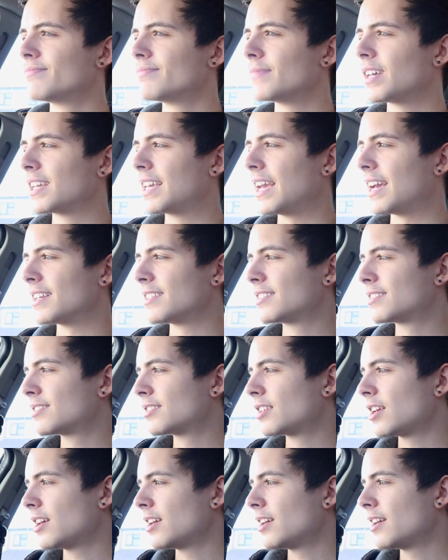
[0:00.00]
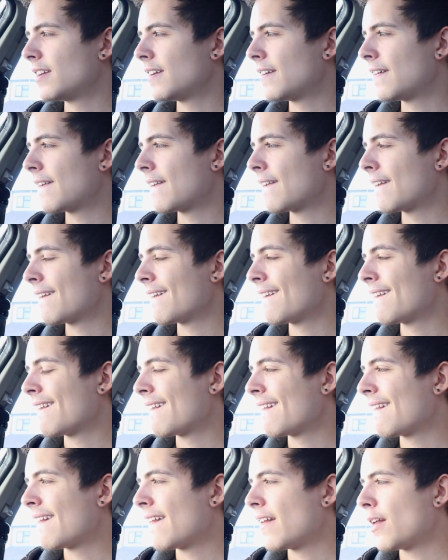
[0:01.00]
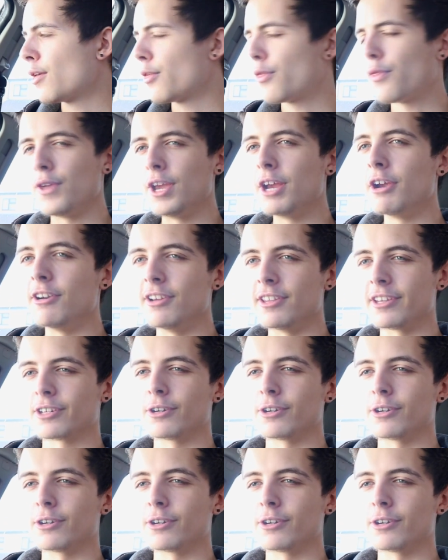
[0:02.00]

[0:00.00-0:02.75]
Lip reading: I guess, theory that